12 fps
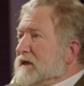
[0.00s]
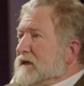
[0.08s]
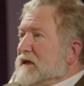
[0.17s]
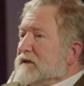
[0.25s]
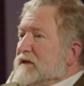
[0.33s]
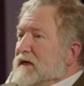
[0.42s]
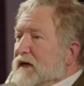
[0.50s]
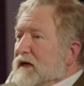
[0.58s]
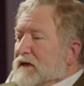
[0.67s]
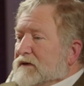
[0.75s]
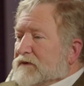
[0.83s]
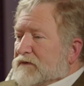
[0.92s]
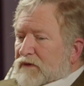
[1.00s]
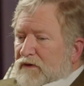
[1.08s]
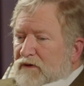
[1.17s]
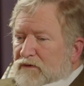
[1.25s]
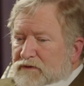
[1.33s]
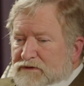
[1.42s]
Now, the guy
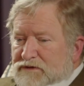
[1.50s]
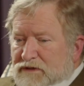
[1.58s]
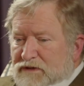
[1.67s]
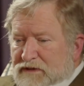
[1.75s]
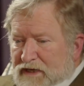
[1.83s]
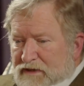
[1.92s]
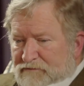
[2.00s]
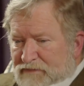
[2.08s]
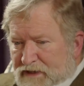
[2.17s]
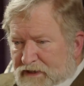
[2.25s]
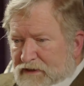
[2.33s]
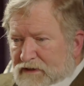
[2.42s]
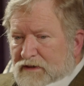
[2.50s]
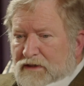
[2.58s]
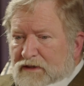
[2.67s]
was diabetic,